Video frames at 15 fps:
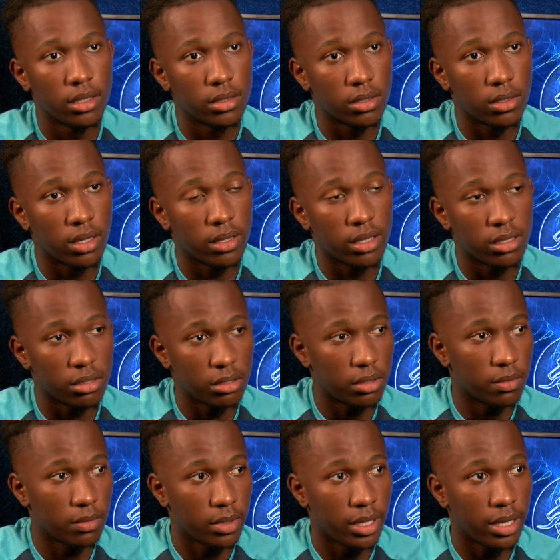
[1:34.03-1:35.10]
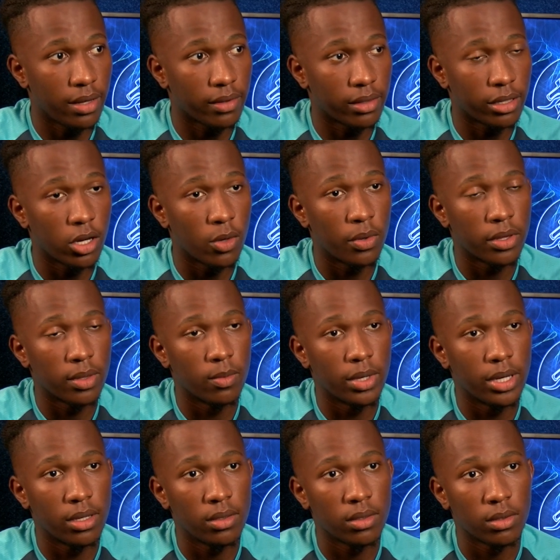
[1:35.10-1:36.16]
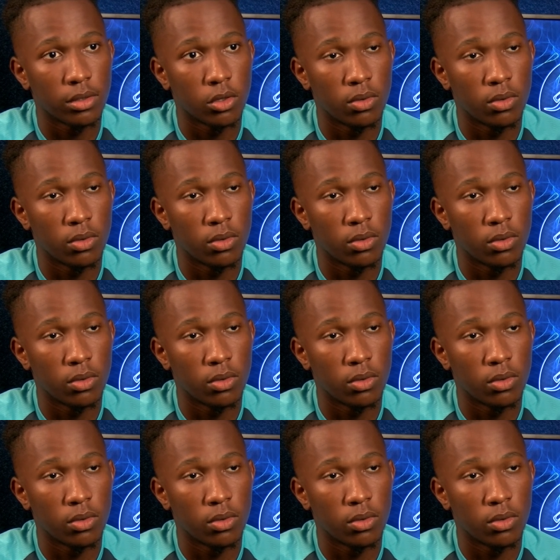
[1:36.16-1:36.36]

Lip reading: So I think, yeah, get on with him well.